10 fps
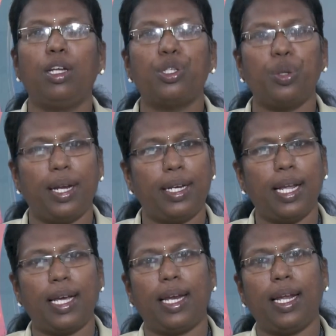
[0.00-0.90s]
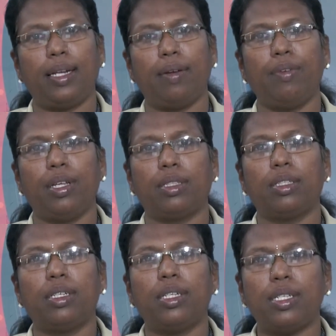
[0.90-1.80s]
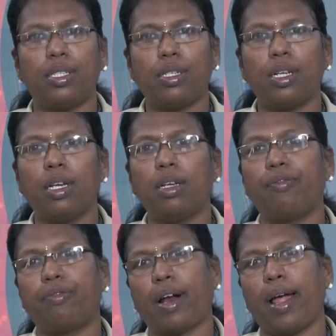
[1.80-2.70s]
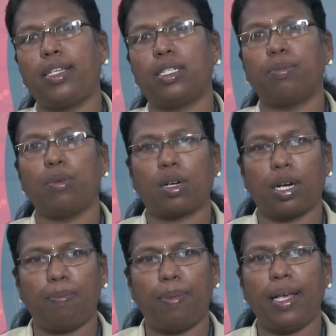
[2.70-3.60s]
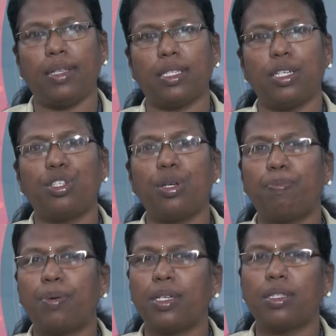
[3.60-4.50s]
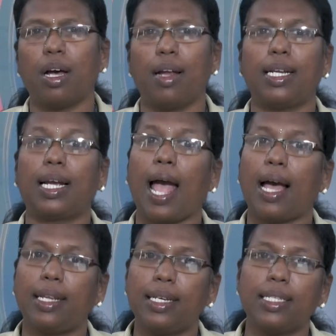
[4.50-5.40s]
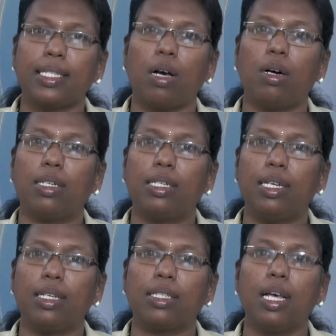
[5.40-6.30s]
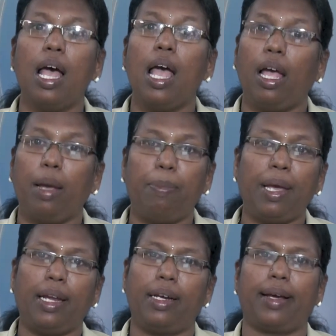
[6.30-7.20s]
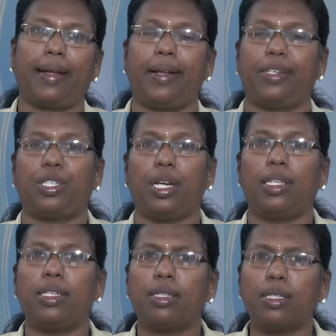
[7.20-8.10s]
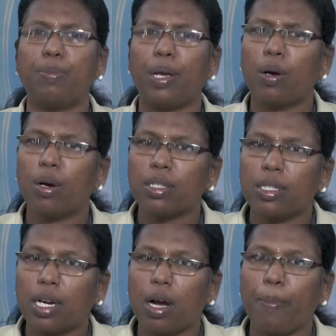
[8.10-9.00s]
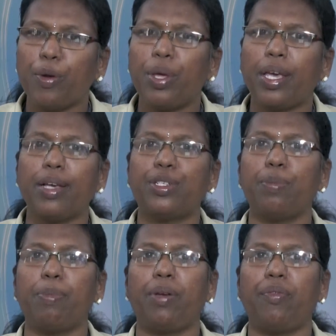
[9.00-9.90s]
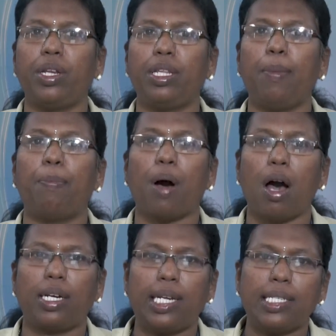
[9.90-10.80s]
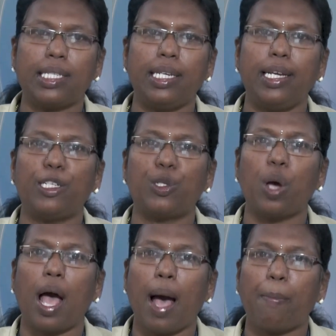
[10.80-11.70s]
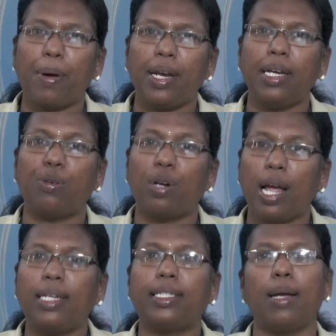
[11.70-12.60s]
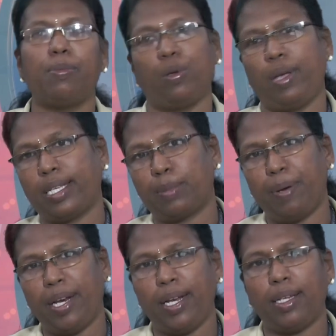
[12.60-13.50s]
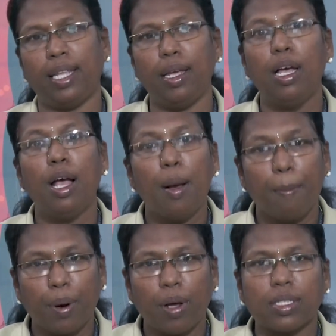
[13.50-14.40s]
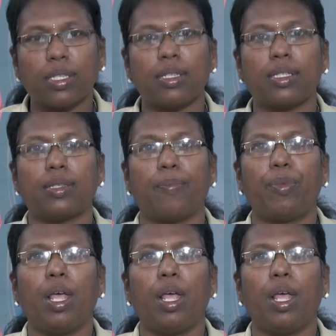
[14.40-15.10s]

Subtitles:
To integrate with the digital freight marketplace, shippers and carriers harness API integration. This is because the communication between the parties needs to happen in real time to expedite the process.